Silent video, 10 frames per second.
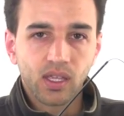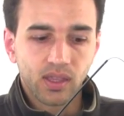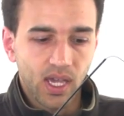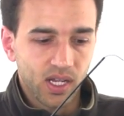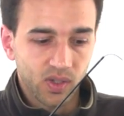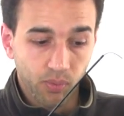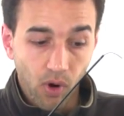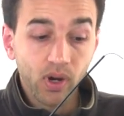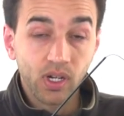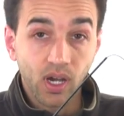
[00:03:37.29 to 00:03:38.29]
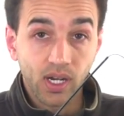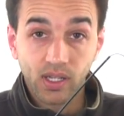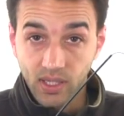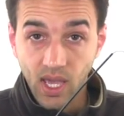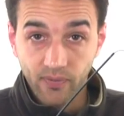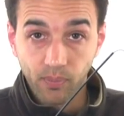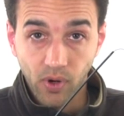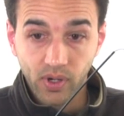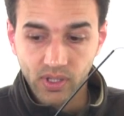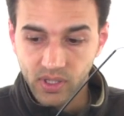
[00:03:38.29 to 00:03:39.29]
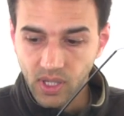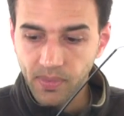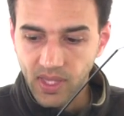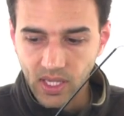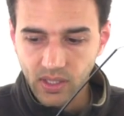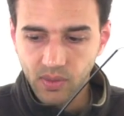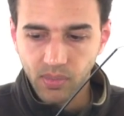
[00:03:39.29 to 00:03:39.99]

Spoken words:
that has broken on it, and I have broken some things,